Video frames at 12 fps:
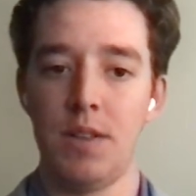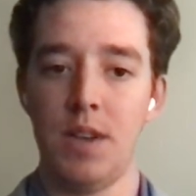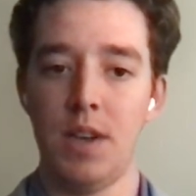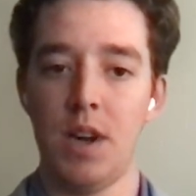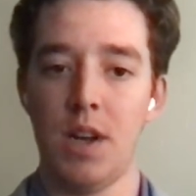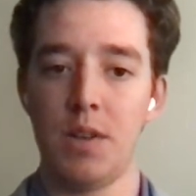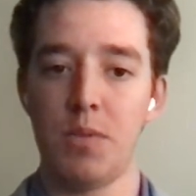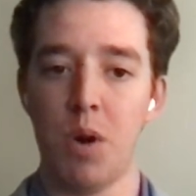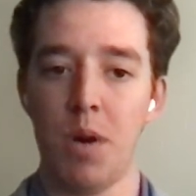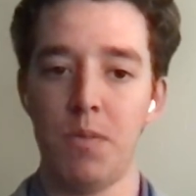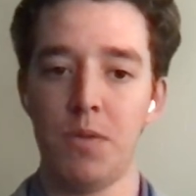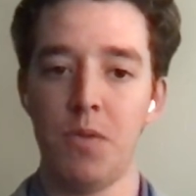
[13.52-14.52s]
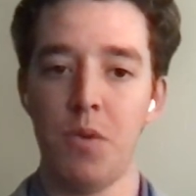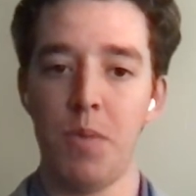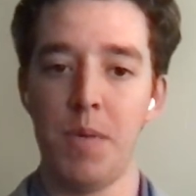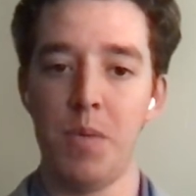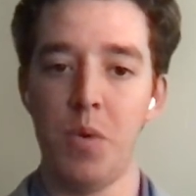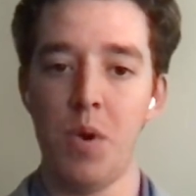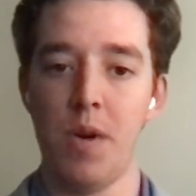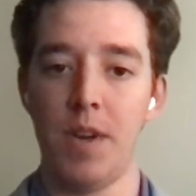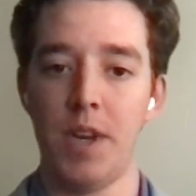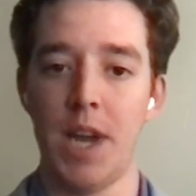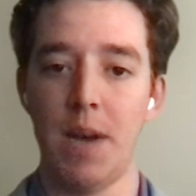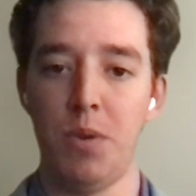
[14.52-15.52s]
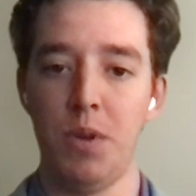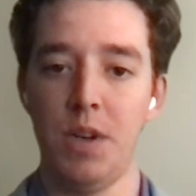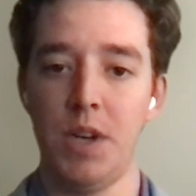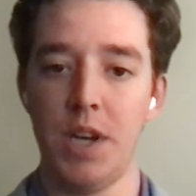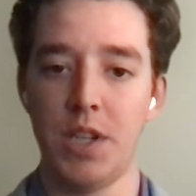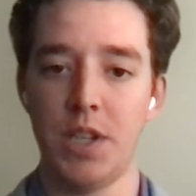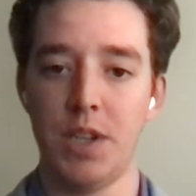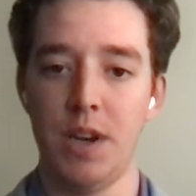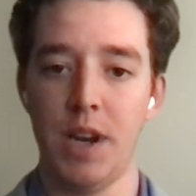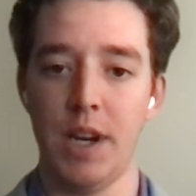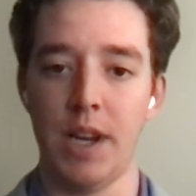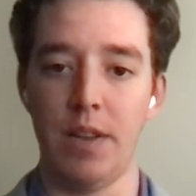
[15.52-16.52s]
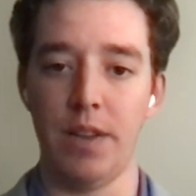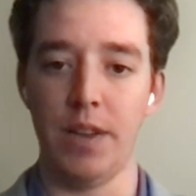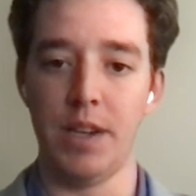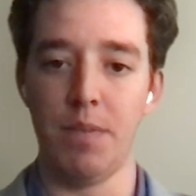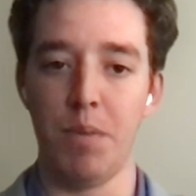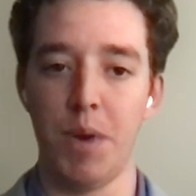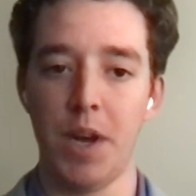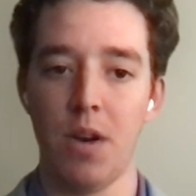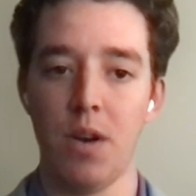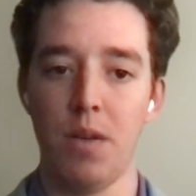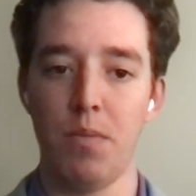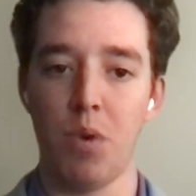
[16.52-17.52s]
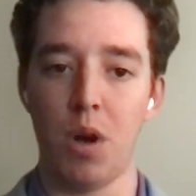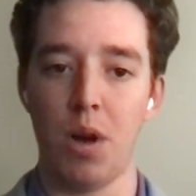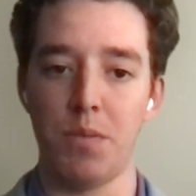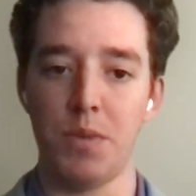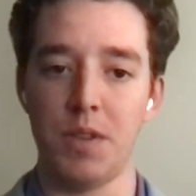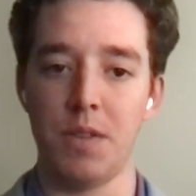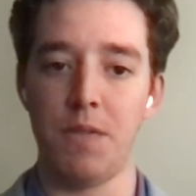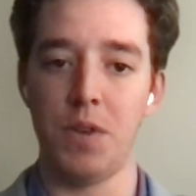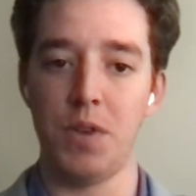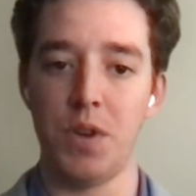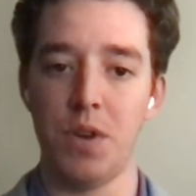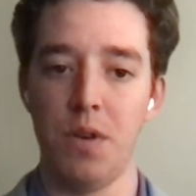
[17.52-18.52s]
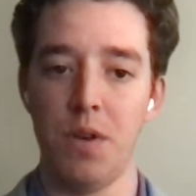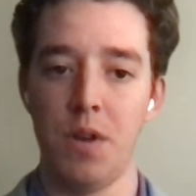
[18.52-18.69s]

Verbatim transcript: This can cause problems for people who have a gambling addiction and can lead to bigger problems in the future.